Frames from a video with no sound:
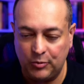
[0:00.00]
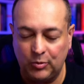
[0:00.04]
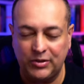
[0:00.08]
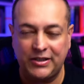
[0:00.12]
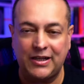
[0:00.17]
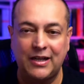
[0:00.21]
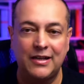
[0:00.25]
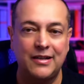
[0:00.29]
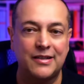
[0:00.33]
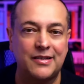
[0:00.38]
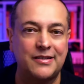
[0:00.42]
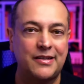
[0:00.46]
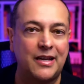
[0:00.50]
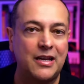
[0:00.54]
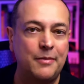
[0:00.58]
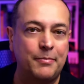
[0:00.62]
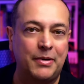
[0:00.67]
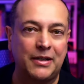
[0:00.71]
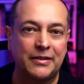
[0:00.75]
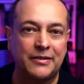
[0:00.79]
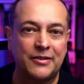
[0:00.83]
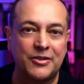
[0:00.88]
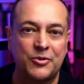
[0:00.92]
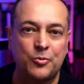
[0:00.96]
what can I say
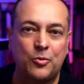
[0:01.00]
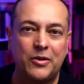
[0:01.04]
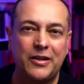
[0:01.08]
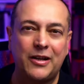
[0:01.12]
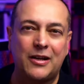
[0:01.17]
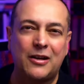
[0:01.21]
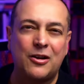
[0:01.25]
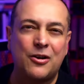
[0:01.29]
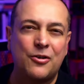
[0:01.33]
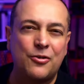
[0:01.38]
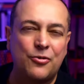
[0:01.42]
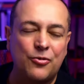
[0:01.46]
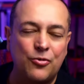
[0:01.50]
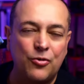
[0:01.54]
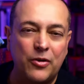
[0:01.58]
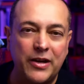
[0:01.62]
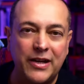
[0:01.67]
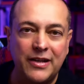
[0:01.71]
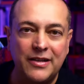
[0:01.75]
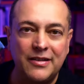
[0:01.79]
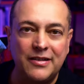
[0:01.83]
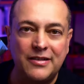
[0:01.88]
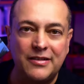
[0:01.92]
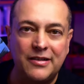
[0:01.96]
about this? What a
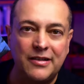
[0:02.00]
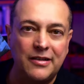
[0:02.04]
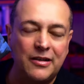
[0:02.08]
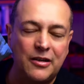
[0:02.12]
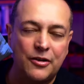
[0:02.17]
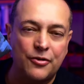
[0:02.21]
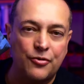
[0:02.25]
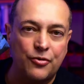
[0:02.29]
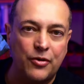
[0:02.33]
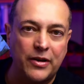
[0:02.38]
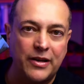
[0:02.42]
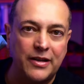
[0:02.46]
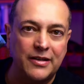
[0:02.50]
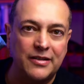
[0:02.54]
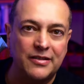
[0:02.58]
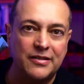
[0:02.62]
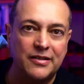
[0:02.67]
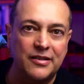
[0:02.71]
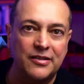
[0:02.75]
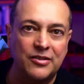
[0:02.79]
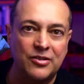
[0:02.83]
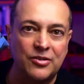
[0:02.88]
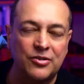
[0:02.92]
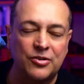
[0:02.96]
crazy,
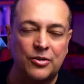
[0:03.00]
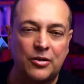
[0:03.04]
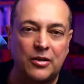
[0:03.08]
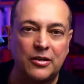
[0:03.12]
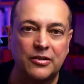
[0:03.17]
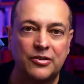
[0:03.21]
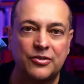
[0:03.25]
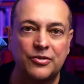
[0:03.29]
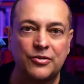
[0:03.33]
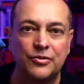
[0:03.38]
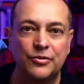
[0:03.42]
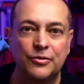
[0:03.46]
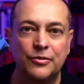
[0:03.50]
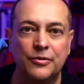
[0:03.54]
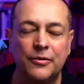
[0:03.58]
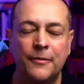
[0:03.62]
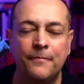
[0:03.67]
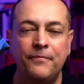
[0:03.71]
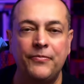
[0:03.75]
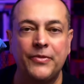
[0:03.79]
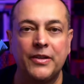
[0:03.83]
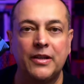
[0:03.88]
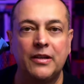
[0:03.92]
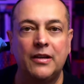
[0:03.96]
crazy start to
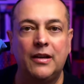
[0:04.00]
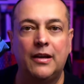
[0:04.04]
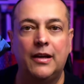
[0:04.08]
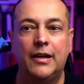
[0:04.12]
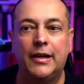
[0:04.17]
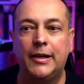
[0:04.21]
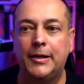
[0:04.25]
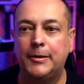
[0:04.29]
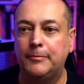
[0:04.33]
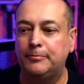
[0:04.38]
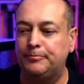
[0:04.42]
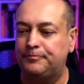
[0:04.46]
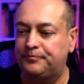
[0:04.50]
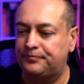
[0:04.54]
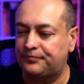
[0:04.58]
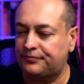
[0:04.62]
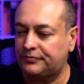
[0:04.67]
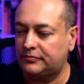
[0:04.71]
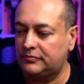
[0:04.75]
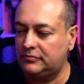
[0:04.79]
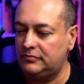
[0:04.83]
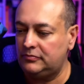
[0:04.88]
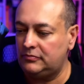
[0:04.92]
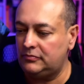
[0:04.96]
an
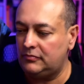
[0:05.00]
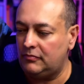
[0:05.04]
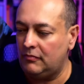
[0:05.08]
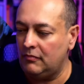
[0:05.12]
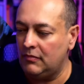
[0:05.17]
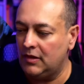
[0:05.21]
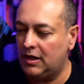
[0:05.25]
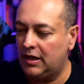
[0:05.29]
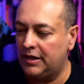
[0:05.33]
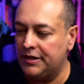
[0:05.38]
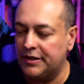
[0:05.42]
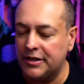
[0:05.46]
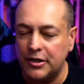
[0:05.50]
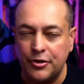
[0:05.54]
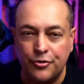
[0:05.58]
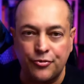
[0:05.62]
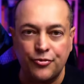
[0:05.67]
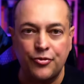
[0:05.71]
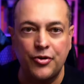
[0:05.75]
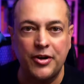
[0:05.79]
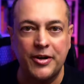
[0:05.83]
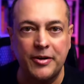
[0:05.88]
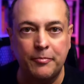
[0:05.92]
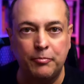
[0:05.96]

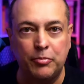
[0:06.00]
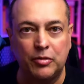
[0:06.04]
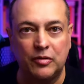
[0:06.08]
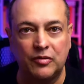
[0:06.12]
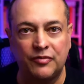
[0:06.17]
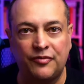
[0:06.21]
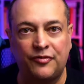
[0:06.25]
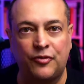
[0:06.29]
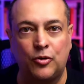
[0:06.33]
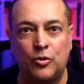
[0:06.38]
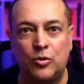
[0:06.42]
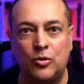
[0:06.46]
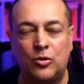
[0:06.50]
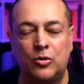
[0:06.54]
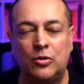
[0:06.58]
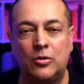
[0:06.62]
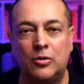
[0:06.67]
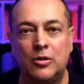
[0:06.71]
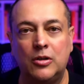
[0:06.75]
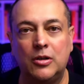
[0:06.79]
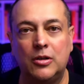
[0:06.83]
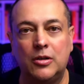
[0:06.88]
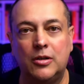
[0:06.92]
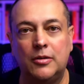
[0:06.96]
incredible
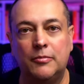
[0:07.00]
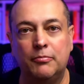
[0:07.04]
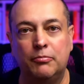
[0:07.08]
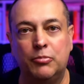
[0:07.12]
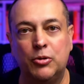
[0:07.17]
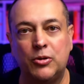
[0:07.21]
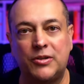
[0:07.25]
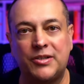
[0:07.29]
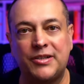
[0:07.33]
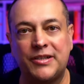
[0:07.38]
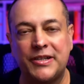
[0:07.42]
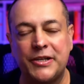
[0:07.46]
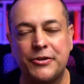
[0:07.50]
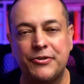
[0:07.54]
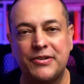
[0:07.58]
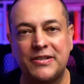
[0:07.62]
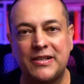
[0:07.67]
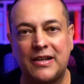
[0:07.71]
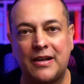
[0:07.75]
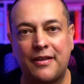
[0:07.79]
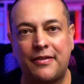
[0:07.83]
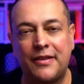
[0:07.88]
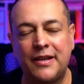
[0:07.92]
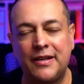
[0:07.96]
4-book
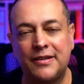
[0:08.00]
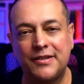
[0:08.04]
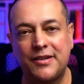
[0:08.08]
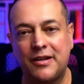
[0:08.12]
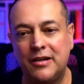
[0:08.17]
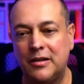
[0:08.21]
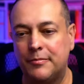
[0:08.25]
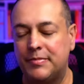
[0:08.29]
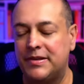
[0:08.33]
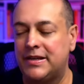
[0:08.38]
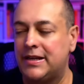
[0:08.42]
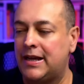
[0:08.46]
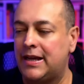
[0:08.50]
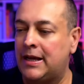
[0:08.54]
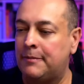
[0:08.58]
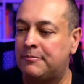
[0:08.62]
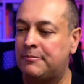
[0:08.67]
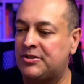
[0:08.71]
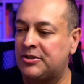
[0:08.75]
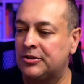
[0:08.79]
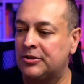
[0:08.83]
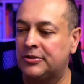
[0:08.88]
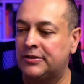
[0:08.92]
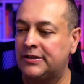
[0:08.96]
series. And I think it's going to be
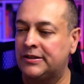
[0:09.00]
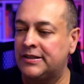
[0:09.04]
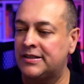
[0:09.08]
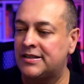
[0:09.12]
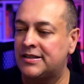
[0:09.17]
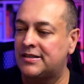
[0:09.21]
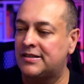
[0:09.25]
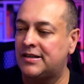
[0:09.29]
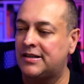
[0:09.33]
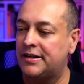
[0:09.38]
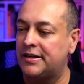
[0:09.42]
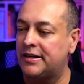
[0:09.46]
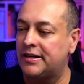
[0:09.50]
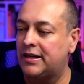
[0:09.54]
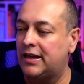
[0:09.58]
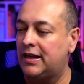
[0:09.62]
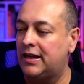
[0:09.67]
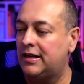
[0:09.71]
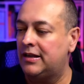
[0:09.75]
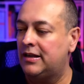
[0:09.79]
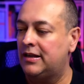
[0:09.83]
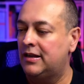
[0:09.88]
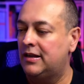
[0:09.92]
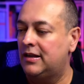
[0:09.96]
absolutely stunning.
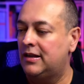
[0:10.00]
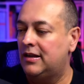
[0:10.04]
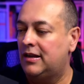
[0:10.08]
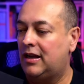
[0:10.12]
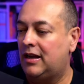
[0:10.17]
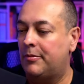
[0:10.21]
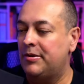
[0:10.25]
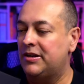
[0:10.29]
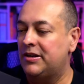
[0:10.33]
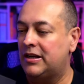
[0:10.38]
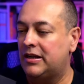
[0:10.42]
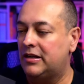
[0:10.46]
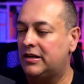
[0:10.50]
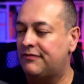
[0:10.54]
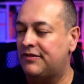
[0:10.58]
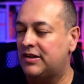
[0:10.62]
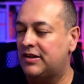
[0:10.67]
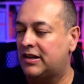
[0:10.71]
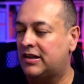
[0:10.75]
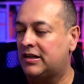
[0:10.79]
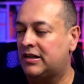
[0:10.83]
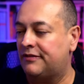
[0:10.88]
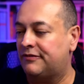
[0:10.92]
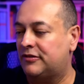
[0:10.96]
And I mean, I
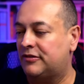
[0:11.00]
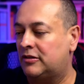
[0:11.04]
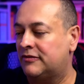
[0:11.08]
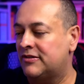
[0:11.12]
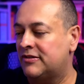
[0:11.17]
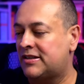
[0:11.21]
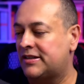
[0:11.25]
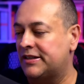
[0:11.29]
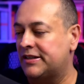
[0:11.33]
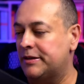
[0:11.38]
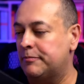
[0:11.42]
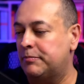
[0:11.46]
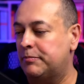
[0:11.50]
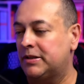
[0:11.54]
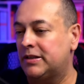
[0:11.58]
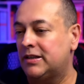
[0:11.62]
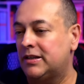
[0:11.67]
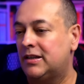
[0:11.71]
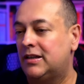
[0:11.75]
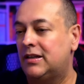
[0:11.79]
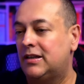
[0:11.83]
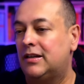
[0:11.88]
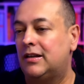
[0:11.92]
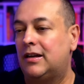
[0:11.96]
love the cover, obviously,
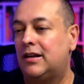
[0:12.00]
but